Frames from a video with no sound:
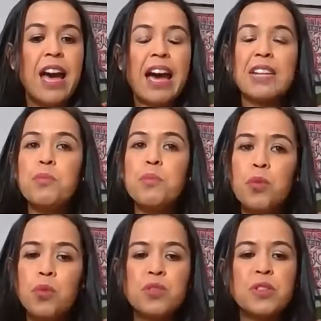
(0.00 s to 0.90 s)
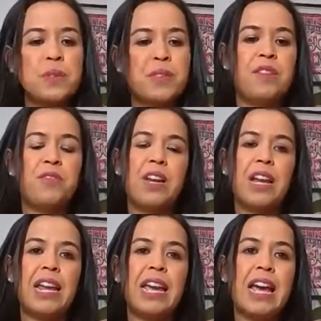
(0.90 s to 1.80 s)
and more
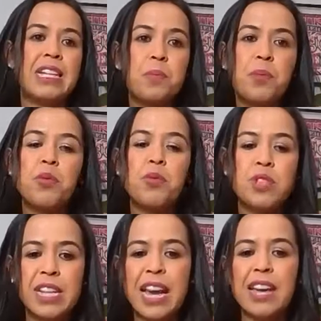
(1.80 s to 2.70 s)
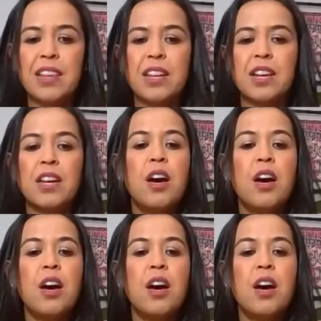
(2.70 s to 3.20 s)
specifically, explore together